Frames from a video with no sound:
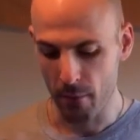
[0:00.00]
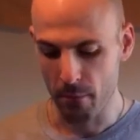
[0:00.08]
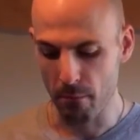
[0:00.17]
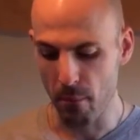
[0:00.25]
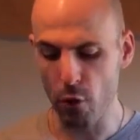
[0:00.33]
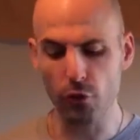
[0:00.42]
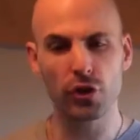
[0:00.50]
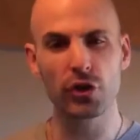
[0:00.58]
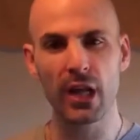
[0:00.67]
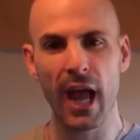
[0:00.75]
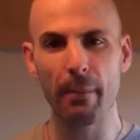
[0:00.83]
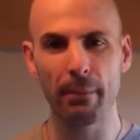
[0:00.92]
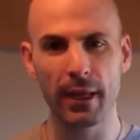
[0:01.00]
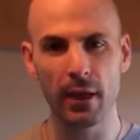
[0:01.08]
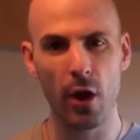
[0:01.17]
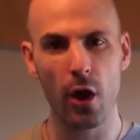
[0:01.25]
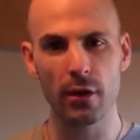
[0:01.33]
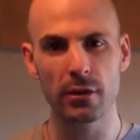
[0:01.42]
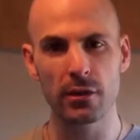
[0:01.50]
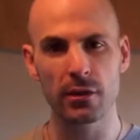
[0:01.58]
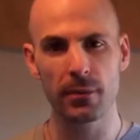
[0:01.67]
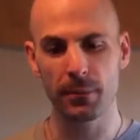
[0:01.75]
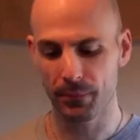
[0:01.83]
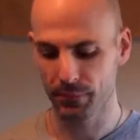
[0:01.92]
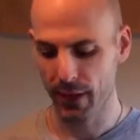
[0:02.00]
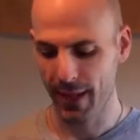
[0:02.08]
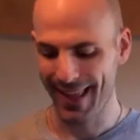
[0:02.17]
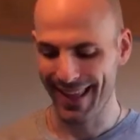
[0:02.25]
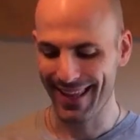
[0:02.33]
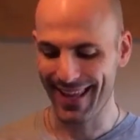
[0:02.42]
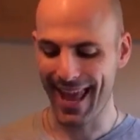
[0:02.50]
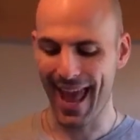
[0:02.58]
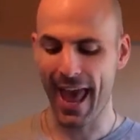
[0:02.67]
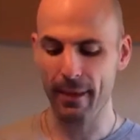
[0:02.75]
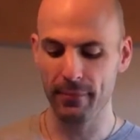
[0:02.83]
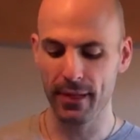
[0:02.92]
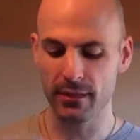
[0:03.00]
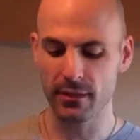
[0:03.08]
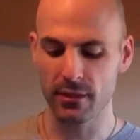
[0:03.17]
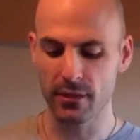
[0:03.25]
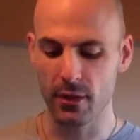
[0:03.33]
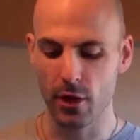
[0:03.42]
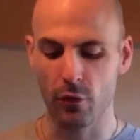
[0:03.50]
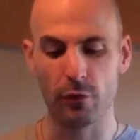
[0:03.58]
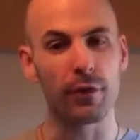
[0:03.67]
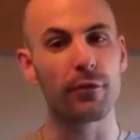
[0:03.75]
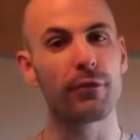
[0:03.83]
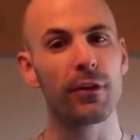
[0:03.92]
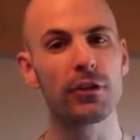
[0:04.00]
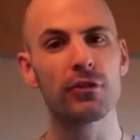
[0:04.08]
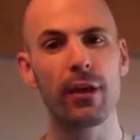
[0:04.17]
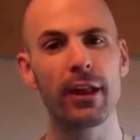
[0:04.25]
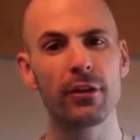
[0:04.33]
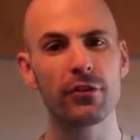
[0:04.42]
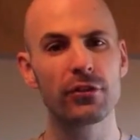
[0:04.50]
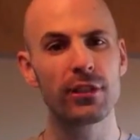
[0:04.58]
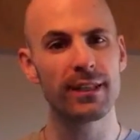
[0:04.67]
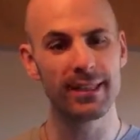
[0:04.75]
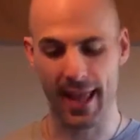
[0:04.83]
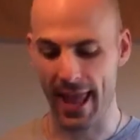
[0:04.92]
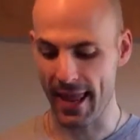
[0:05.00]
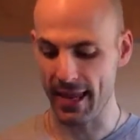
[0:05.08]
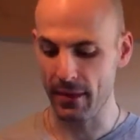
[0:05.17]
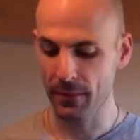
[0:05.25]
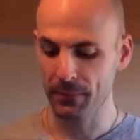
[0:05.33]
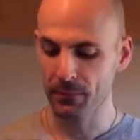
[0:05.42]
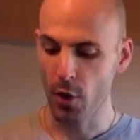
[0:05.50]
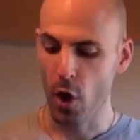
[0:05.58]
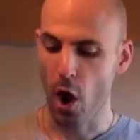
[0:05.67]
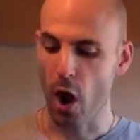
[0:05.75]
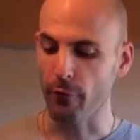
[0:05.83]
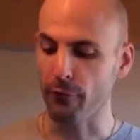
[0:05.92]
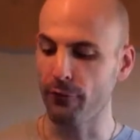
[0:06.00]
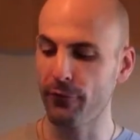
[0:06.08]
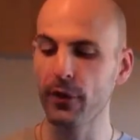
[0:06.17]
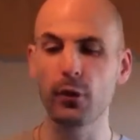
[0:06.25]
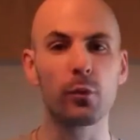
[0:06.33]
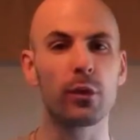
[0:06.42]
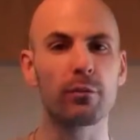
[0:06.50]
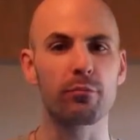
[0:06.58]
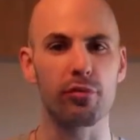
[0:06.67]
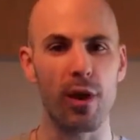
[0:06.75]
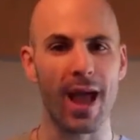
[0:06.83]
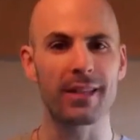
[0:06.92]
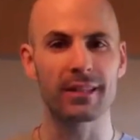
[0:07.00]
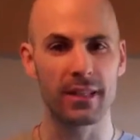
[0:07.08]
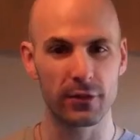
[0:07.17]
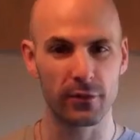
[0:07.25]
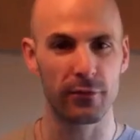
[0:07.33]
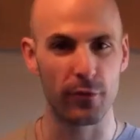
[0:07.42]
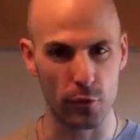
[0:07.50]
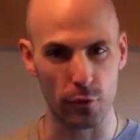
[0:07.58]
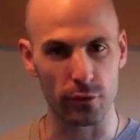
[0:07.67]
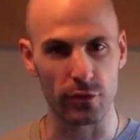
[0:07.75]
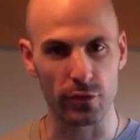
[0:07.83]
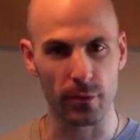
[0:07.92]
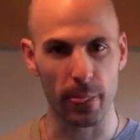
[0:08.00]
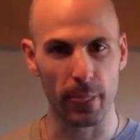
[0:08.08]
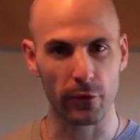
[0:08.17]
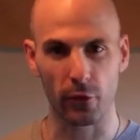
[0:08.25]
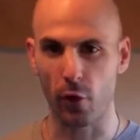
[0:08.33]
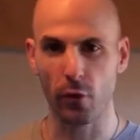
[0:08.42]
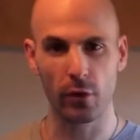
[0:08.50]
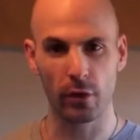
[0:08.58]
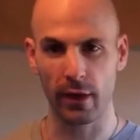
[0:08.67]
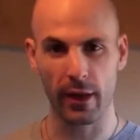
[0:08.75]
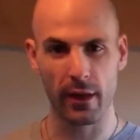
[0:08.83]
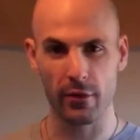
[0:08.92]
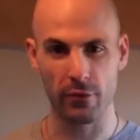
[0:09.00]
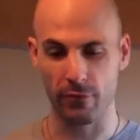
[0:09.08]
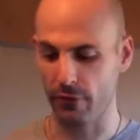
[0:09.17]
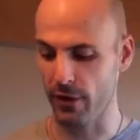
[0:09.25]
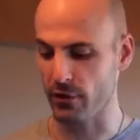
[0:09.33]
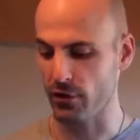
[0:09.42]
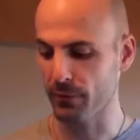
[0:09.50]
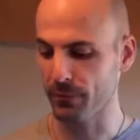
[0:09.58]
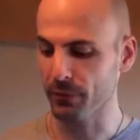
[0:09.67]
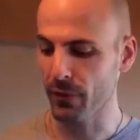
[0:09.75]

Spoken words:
Most shopping carts, cabinets, refrigerators today are filled with processed foods. So go look at it in your fridge.